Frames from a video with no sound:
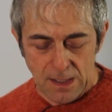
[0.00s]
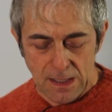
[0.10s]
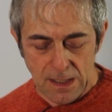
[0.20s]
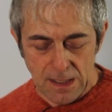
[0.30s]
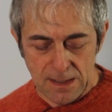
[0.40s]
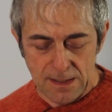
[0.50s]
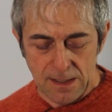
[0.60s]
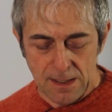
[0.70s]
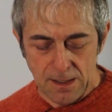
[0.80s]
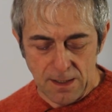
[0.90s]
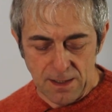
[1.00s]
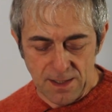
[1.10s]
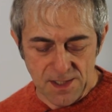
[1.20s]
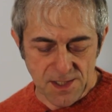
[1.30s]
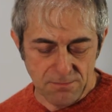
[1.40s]
and
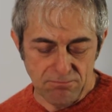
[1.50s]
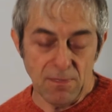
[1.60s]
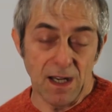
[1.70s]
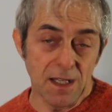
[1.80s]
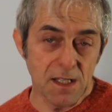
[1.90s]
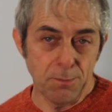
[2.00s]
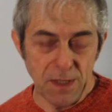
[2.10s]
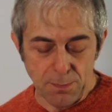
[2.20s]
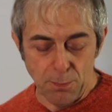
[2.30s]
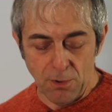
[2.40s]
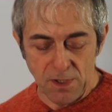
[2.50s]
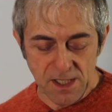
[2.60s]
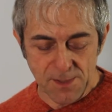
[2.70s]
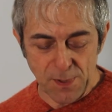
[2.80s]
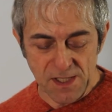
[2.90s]
it is a little bit more
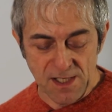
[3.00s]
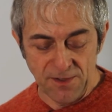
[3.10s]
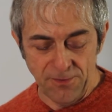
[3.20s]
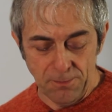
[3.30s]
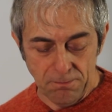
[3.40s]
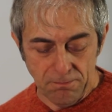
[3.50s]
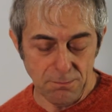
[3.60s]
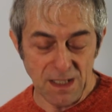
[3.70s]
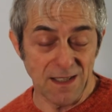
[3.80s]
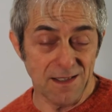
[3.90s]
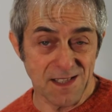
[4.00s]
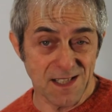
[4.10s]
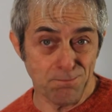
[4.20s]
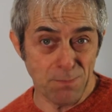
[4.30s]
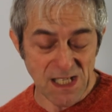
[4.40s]
expensive, but
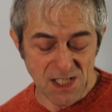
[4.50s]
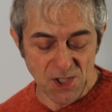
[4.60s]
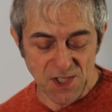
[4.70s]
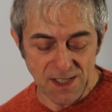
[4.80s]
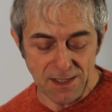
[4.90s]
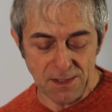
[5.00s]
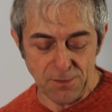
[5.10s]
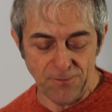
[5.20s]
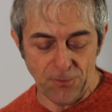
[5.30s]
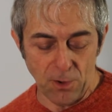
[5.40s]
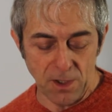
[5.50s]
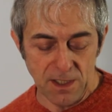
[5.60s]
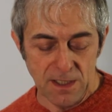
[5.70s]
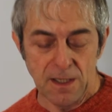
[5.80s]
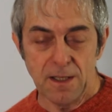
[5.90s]
it's best suited
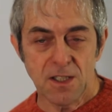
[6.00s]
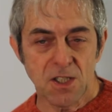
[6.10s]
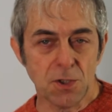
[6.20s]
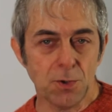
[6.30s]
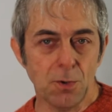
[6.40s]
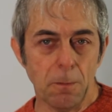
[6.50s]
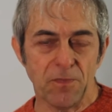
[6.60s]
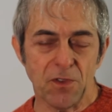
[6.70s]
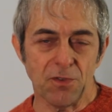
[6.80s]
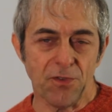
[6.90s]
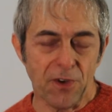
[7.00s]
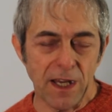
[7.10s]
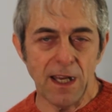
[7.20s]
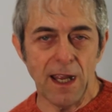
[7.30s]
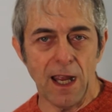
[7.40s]
for 2 to
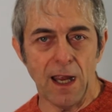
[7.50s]
3